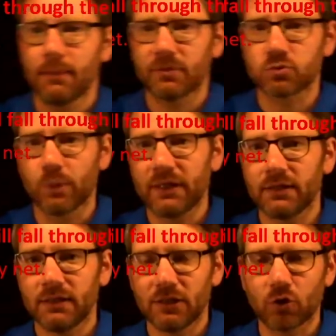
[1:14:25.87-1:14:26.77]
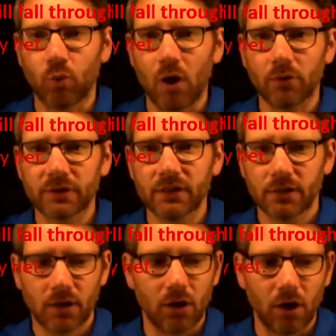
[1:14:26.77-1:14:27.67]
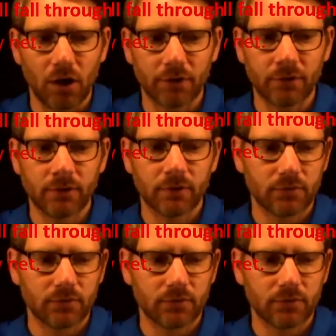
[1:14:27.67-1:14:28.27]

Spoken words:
between equality on,